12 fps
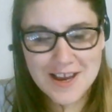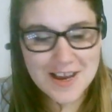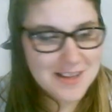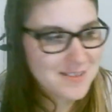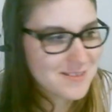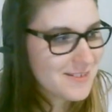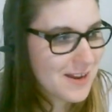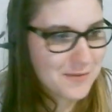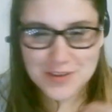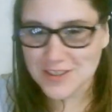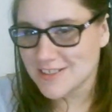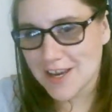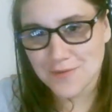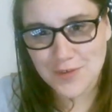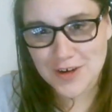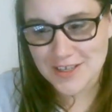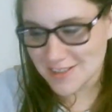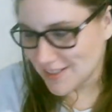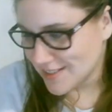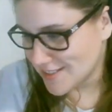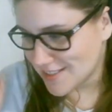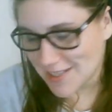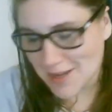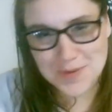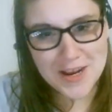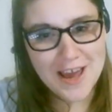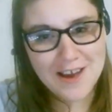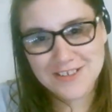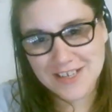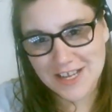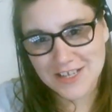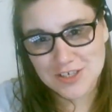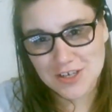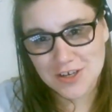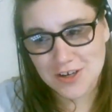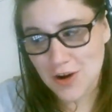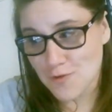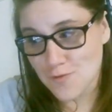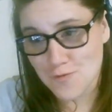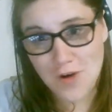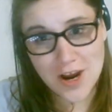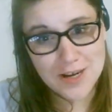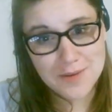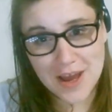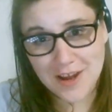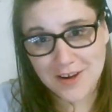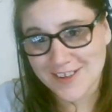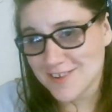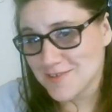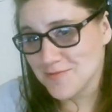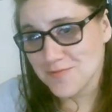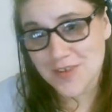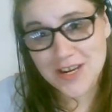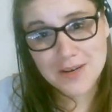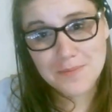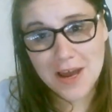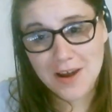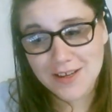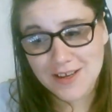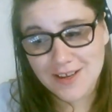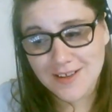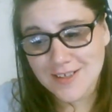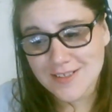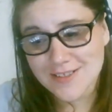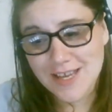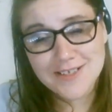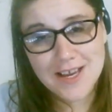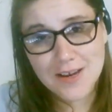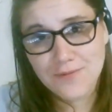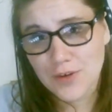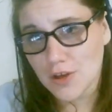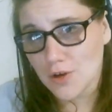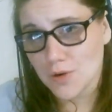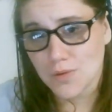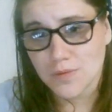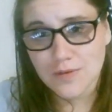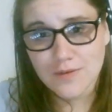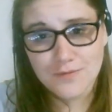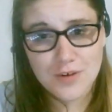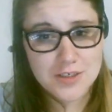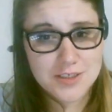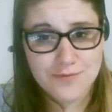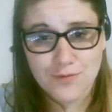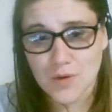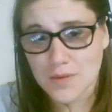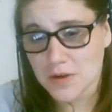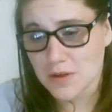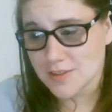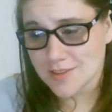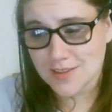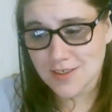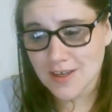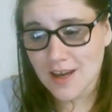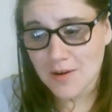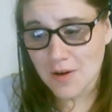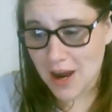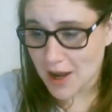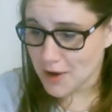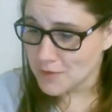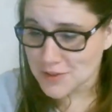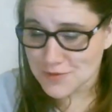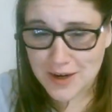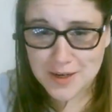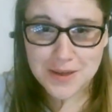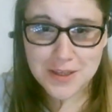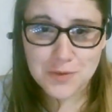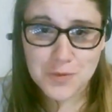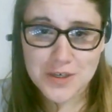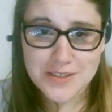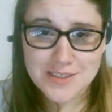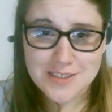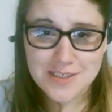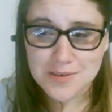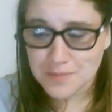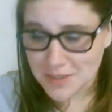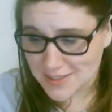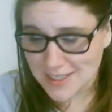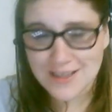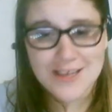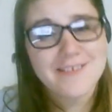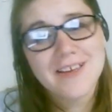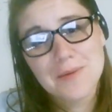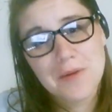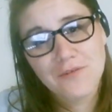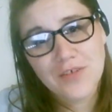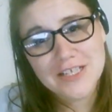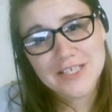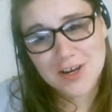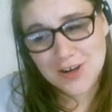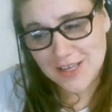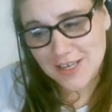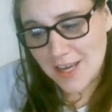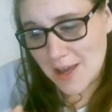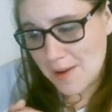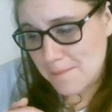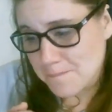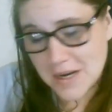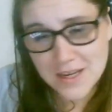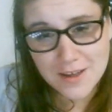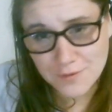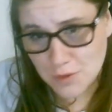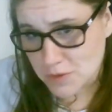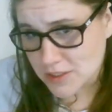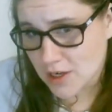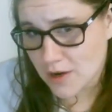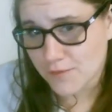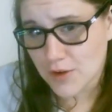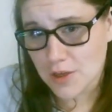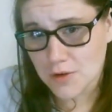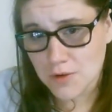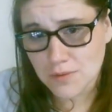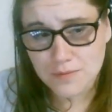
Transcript: Definitely take a foot, step it out in nature, write about it, read about it, take time for you, first and foremost. I always recommend the woods because I like to get my feet dirty, but if the woods aren't for you,